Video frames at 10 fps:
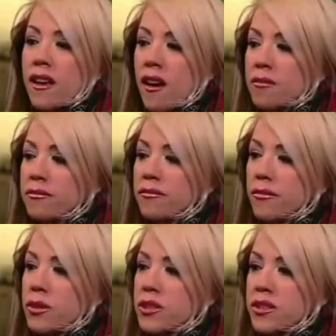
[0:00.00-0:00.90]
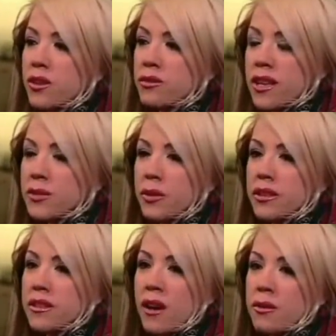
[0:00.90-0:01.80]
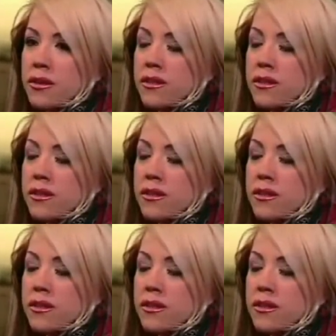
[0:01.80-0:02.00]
I, I um, was just so desperate.